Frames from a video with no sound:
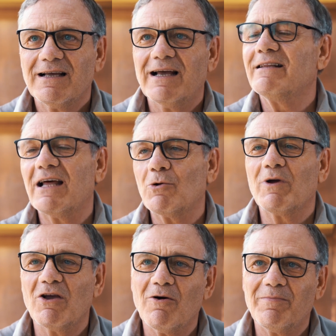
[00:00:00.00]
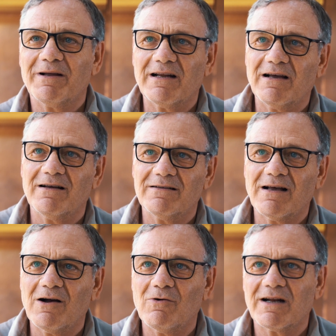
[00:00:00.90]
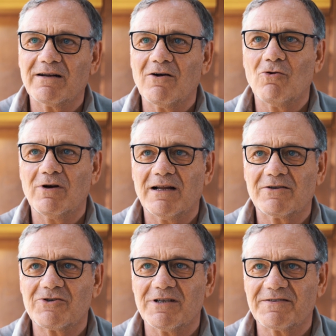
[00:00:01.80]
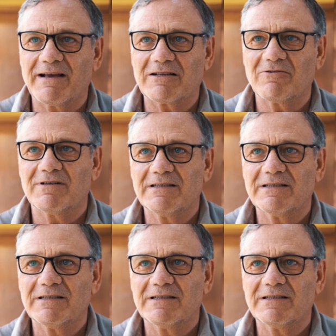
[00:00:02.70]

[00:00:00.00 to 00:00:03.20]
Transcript: and then we open our own cheese factory.